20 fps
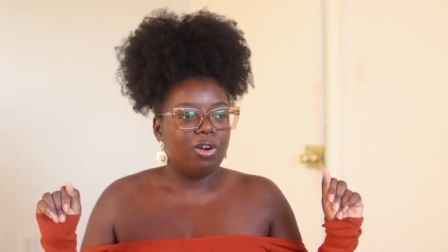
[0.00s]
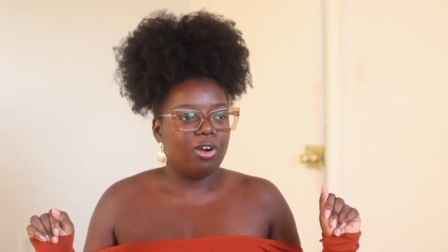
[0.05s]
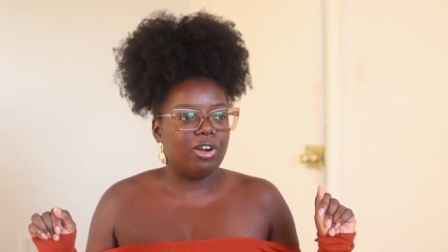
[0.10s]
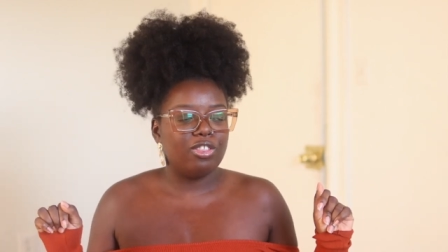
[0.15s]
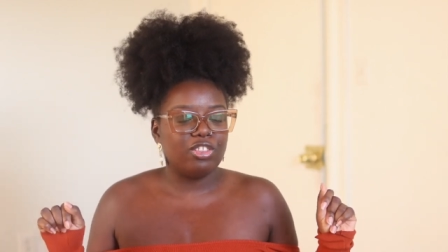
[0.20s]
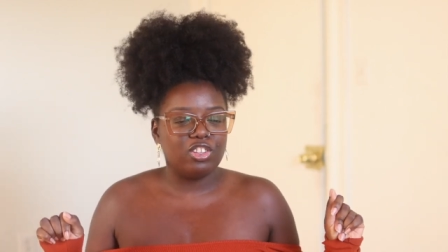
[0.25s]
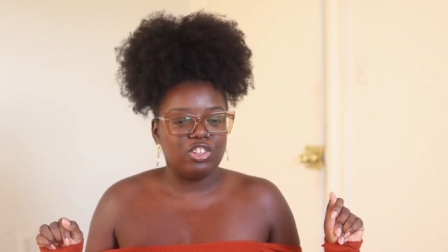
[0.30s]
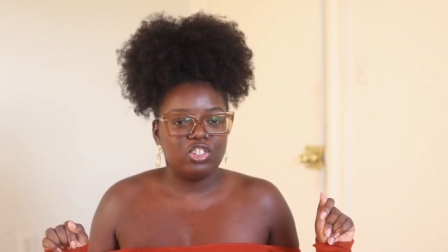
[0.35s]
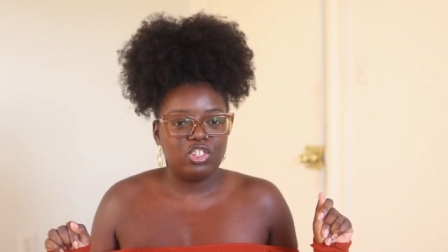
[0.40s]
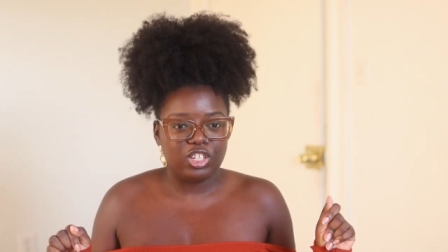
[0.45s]
on
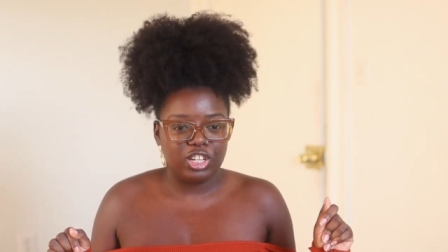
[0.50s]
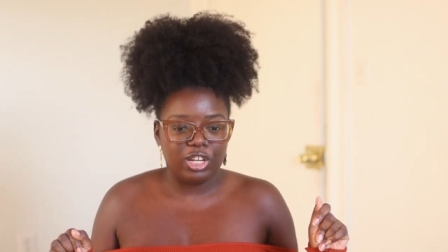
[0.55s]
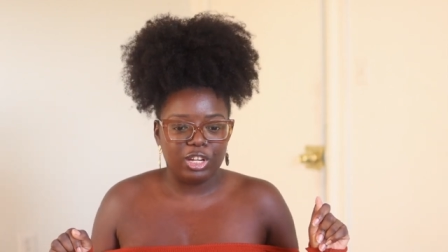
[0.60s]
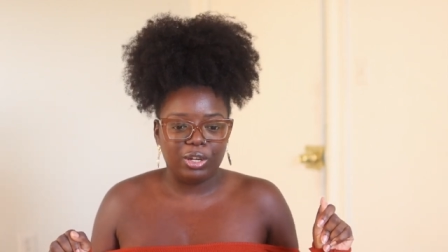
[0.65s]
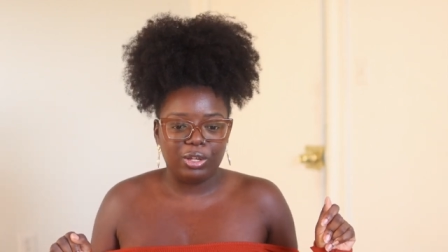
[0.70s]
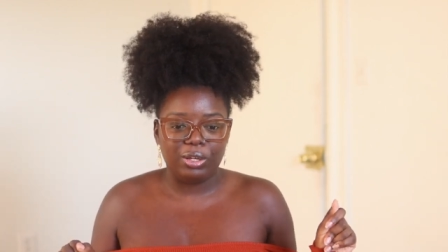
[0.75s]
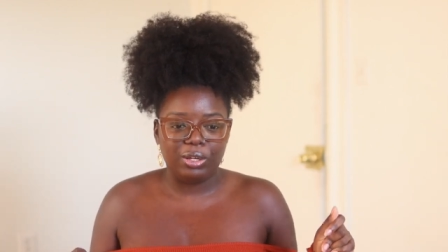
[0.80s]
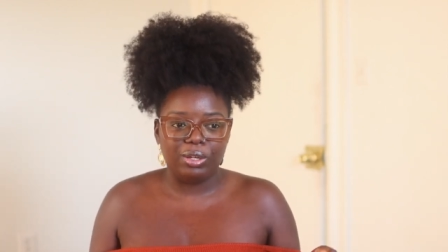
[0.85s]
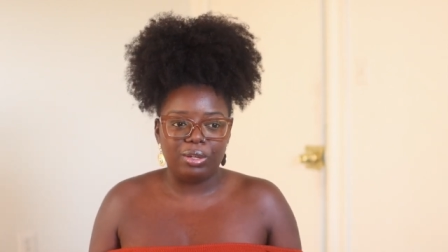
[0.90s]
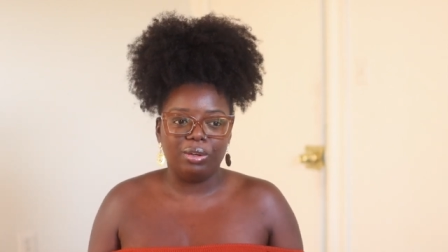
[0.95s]
this
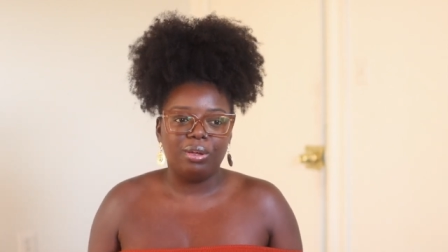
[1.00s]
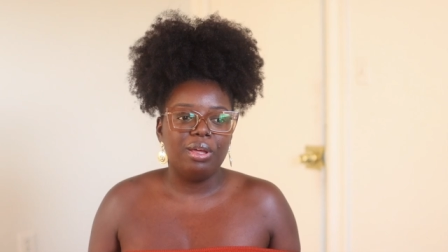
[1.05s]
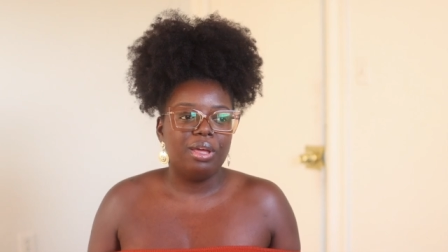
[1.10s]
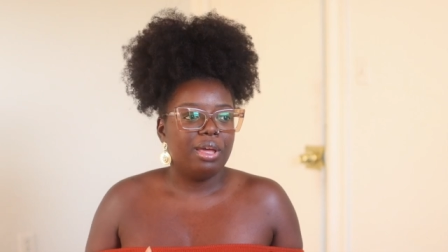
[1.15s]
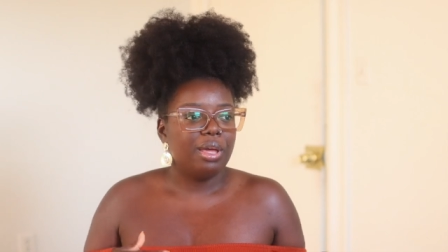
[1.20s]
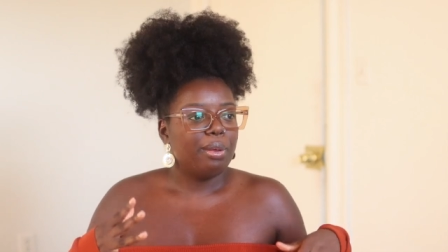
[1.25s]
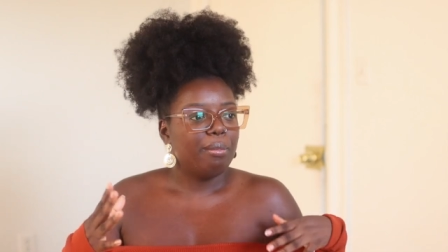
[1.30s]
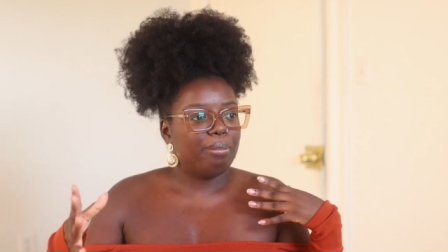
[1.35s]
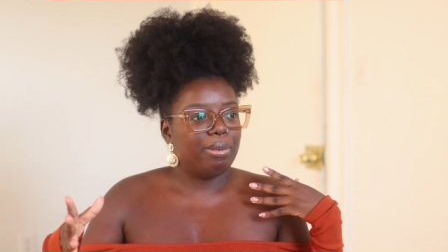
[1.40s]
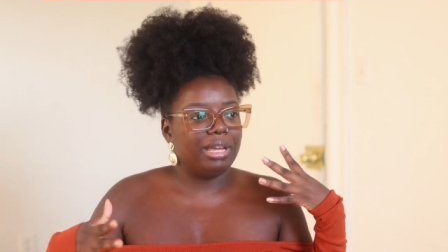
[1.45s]
channel,
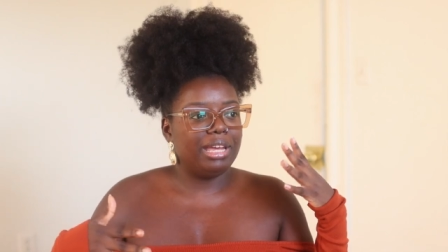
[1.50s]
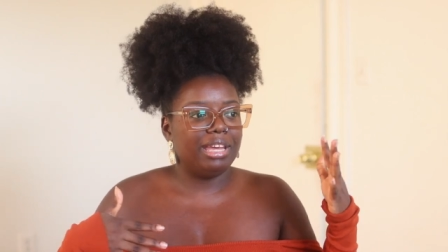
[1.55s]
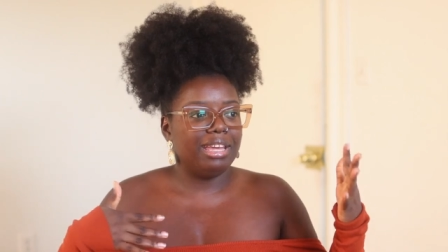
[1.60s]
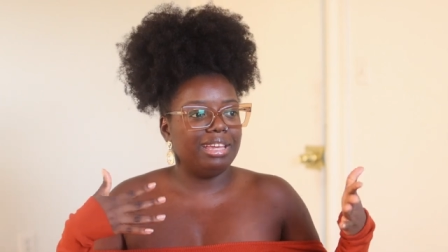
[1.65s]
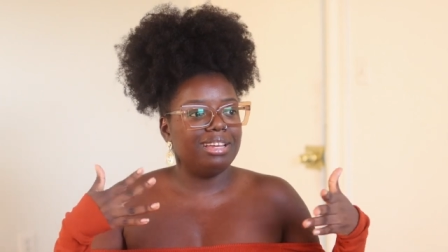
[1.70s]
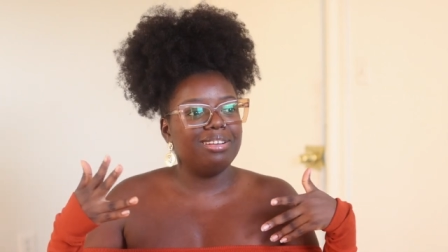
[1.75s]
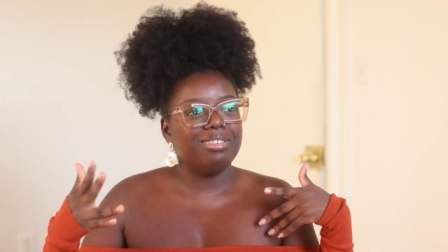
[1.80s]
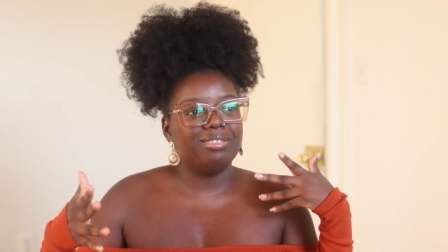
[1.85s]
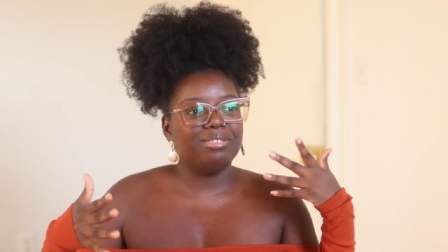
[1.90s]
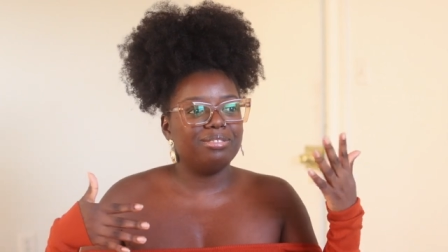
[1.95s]
but
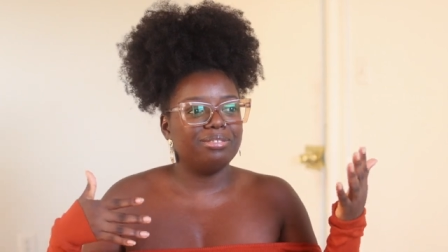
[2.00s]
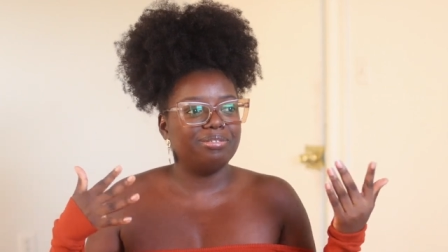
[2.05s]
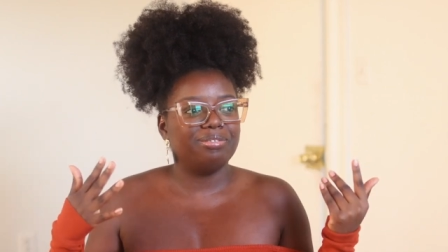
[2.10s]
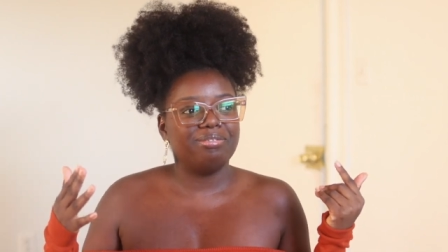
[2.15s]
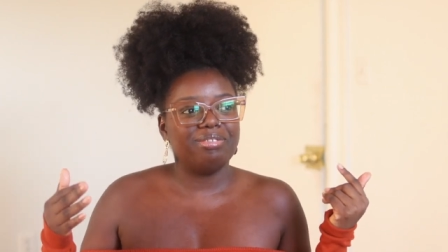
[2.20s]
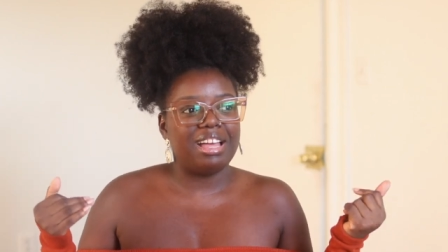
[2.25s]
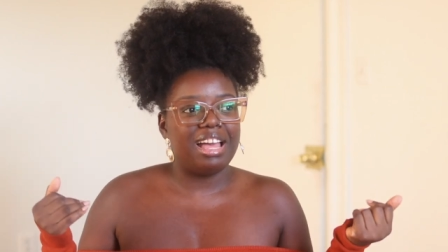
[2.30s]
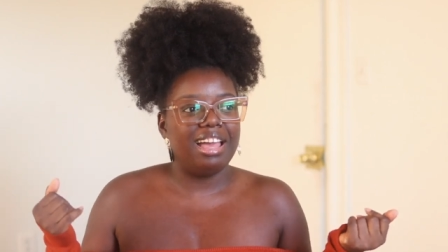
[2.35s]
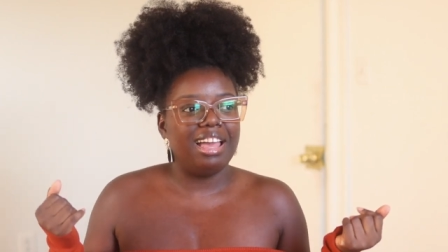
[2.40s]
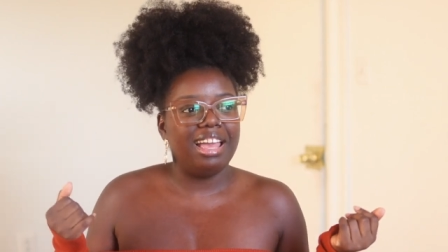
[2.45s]

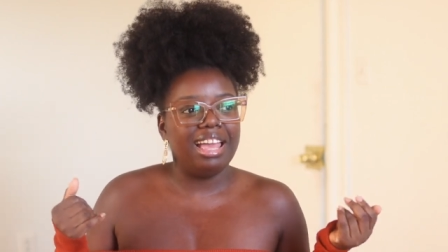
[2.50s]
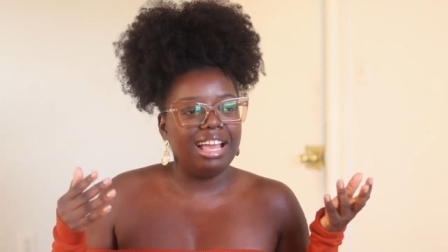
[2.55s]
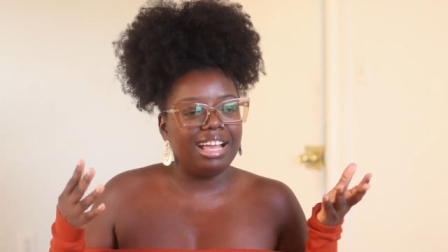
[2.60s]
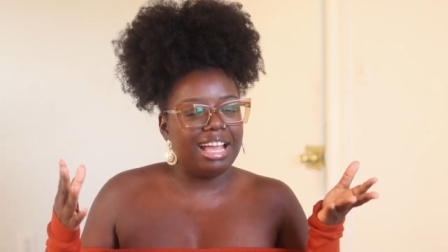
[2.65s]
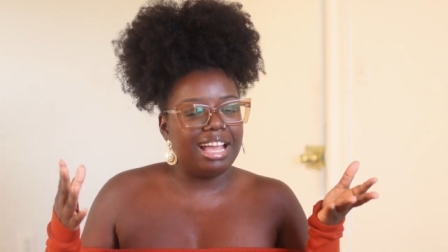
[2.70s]
I